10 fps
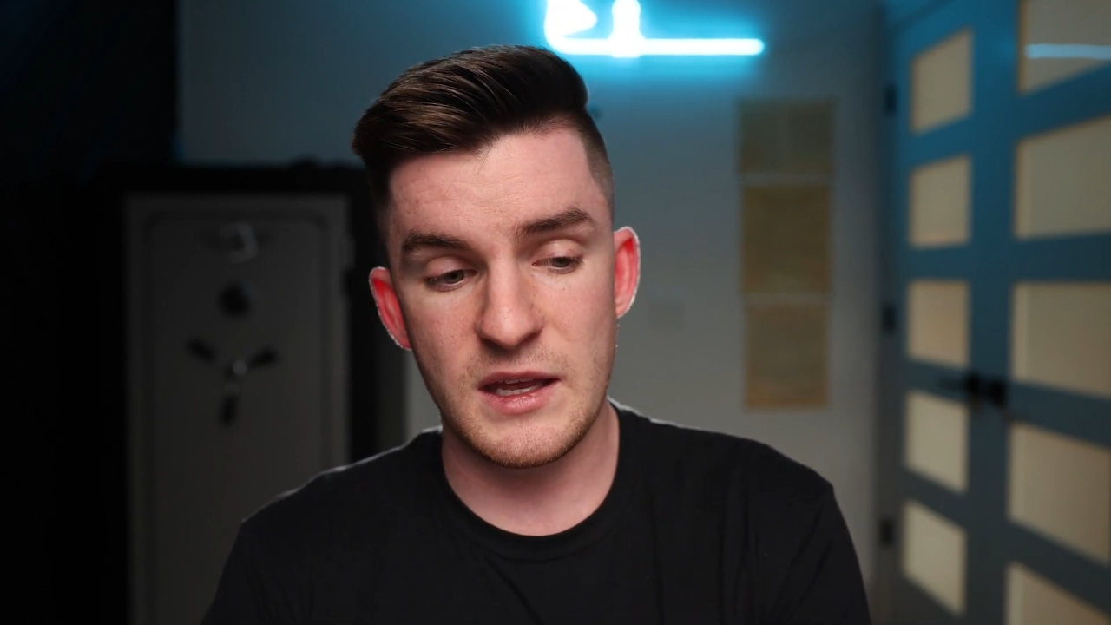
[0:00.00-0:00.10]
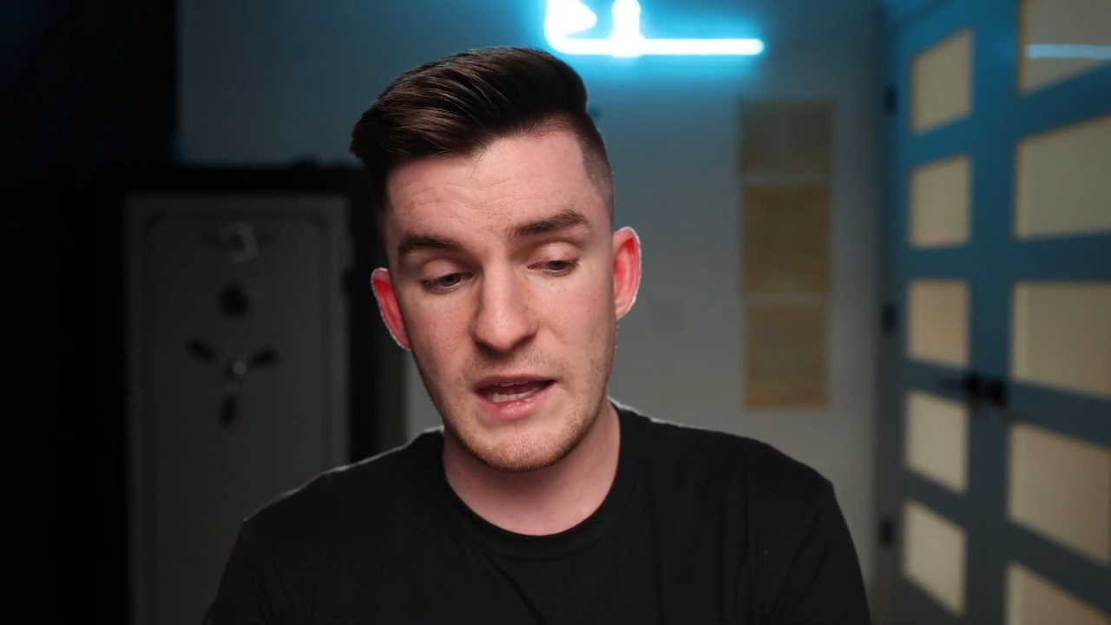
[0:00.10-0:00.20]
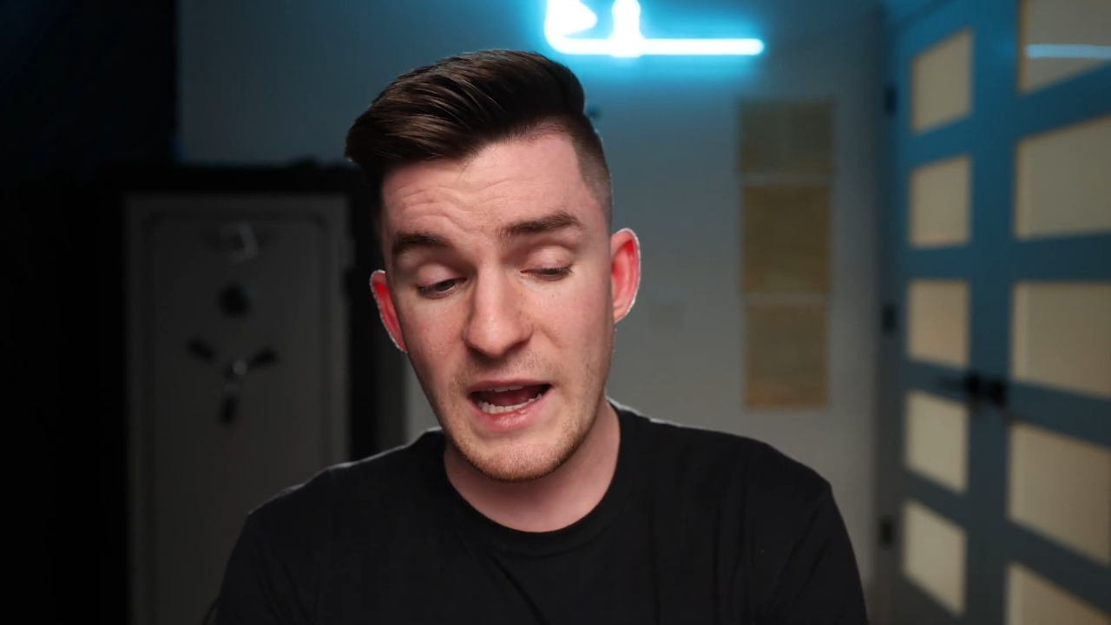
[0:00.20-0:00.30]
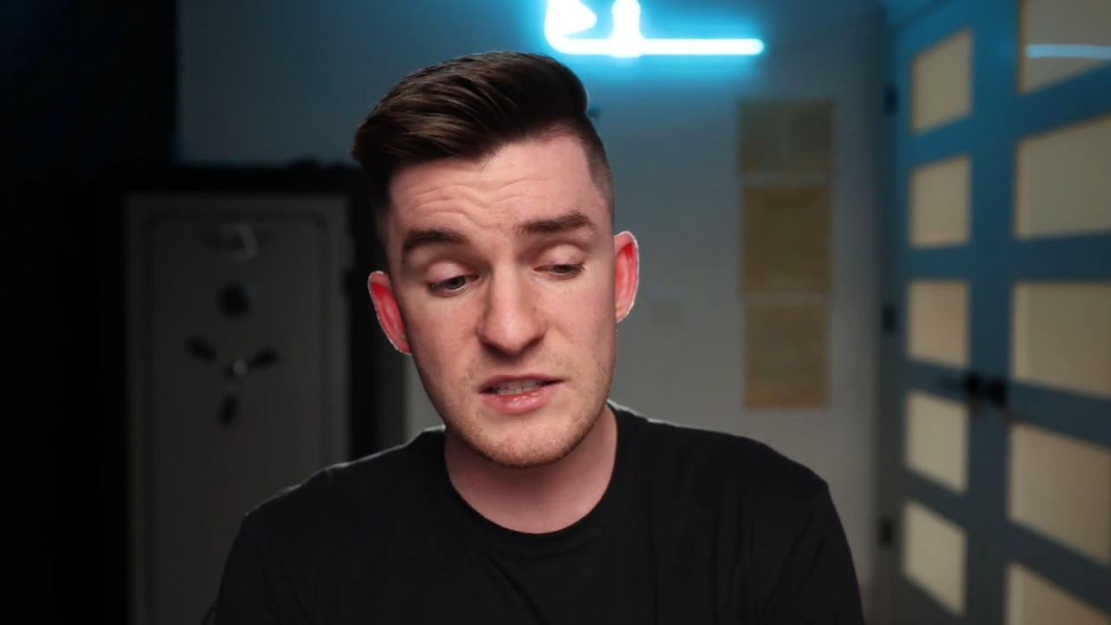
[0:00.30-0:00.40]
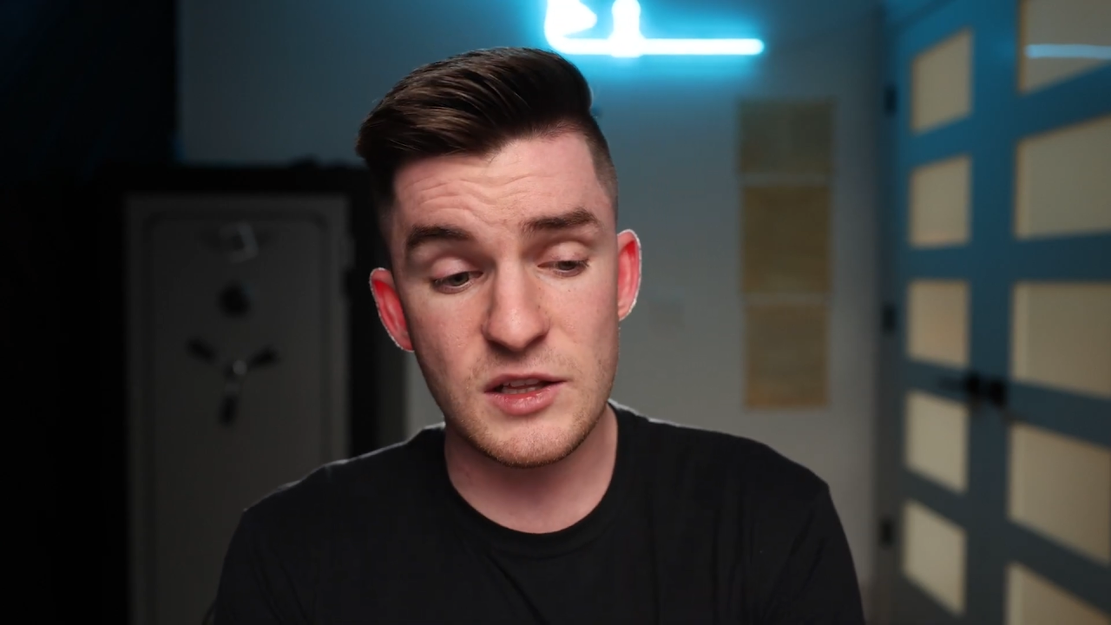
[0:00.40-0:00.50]

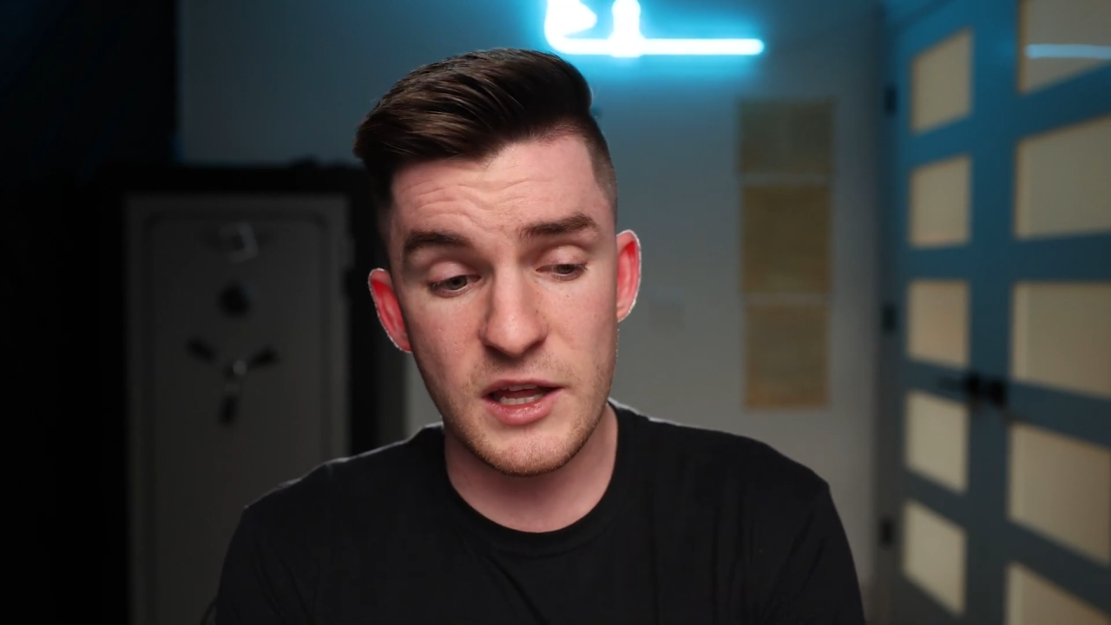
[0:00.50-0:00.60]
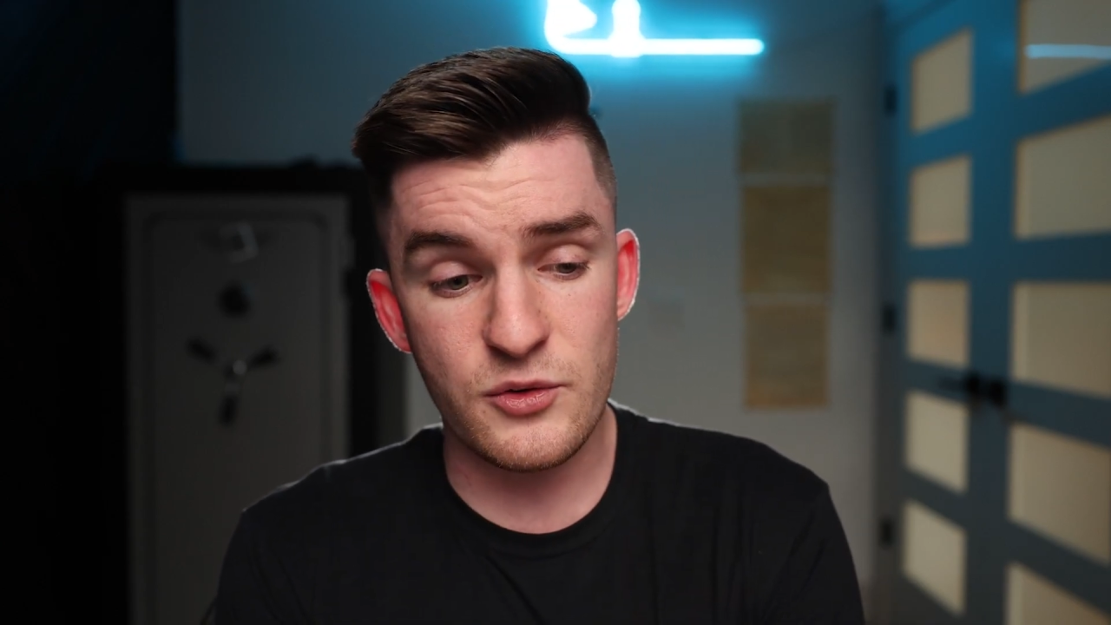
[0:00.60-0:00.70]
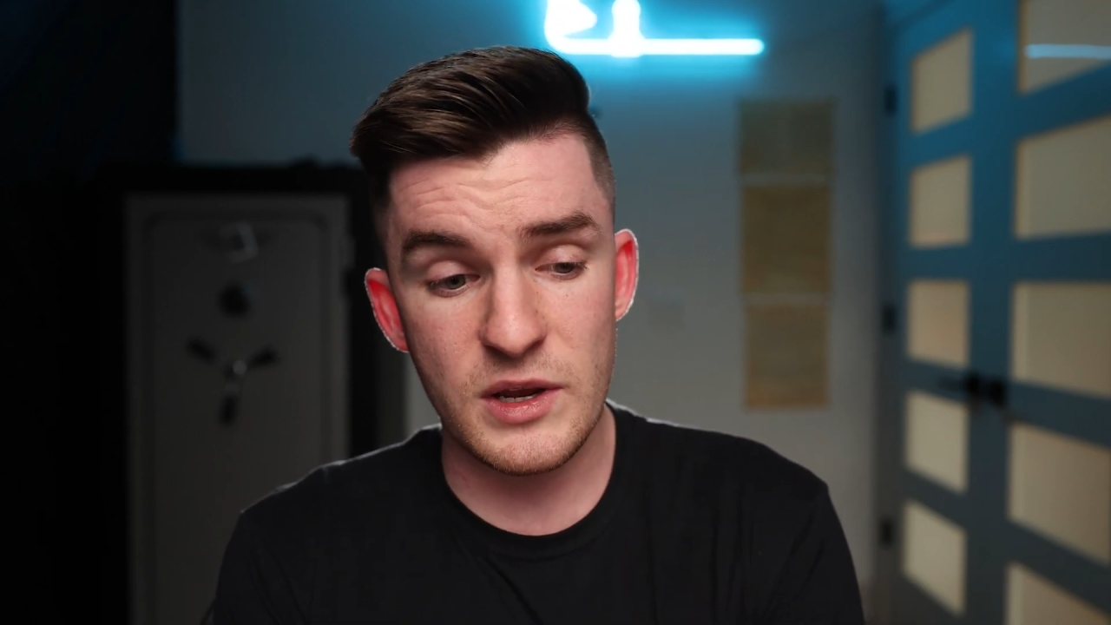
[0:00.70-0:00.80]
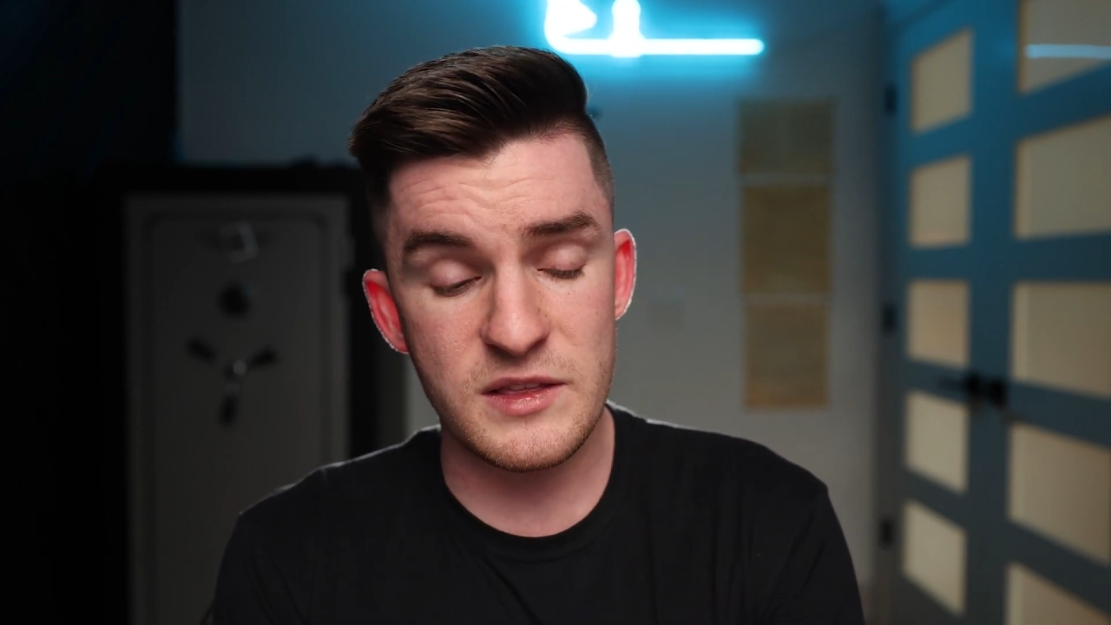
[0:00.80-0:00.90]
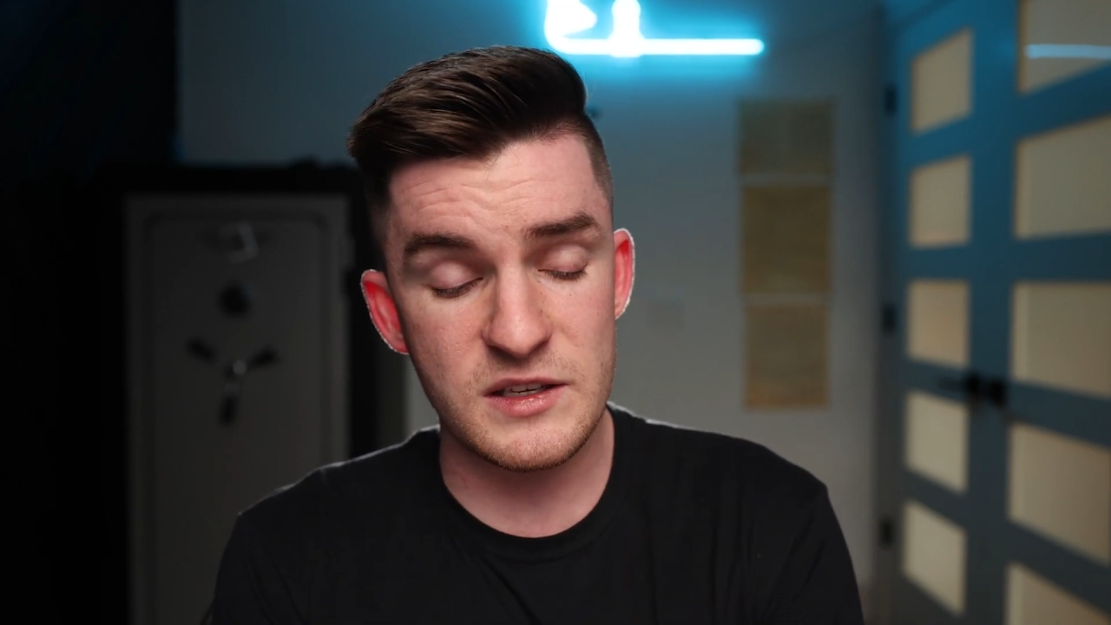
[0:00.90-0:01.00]
It has a lot of great